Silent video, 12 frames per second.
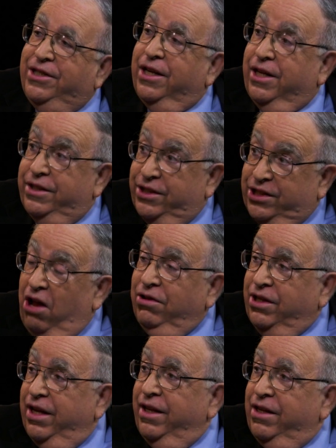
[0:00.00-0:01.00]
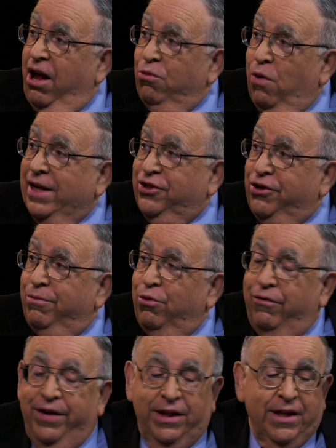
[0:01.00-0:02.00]
as a consultant on Western
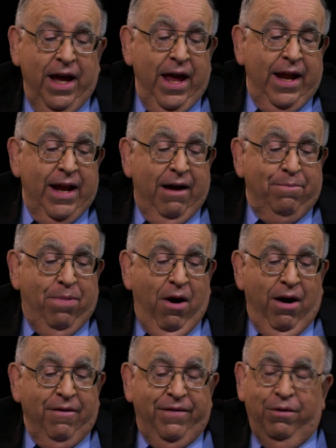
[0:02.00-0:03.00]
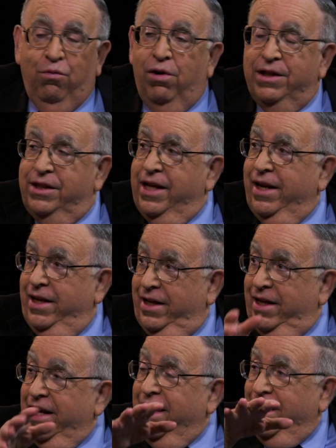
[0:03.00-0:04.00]
movies. Now, part of it was that
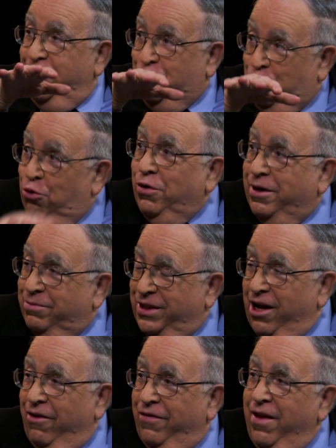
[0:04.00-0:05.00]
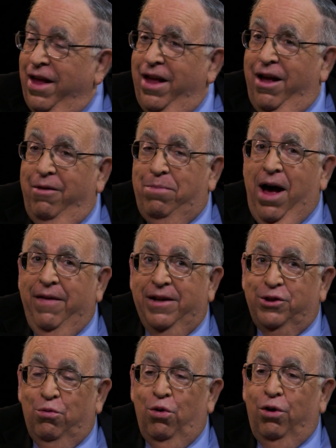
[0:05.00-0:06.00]
he intruded himself upon
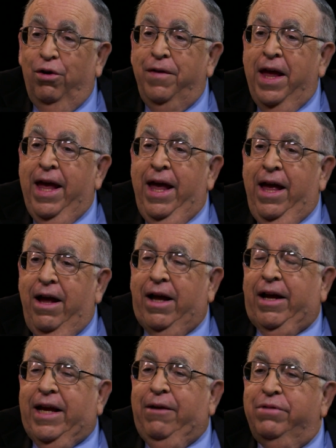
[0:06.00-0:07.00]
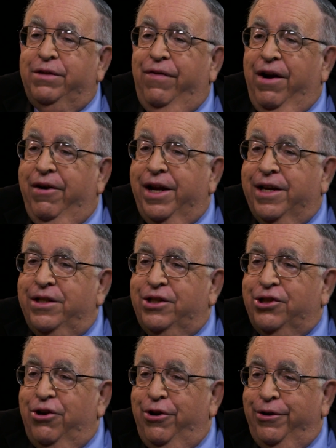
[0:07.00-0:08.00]
this world. He was very
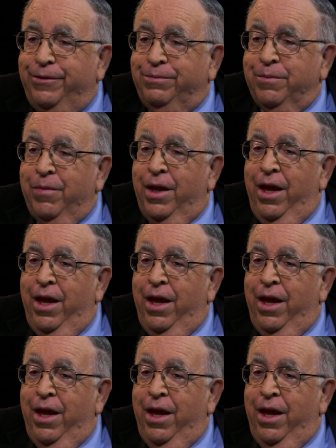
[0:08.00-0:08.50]
concerned